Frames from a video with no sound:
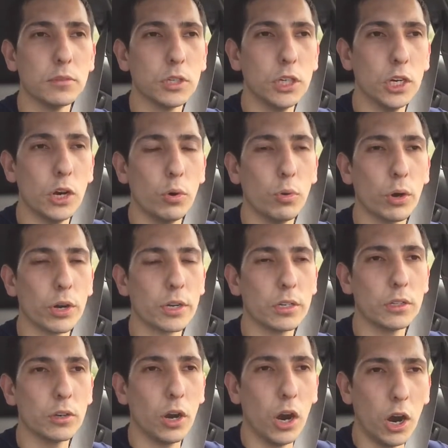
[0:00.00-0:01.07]
you know, work,
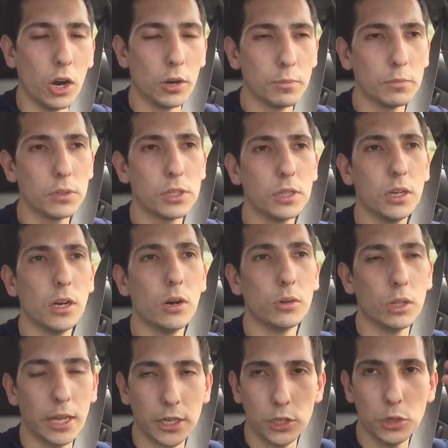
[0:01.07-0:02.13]
arms, you know,
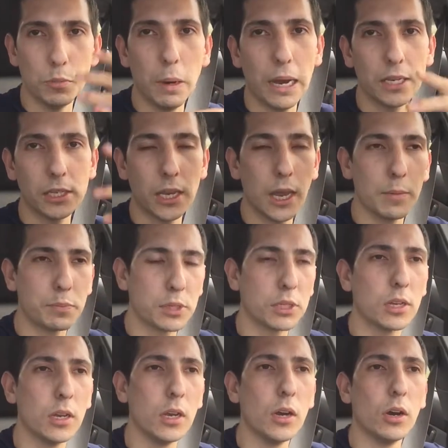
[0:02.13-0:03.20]
like do biceps,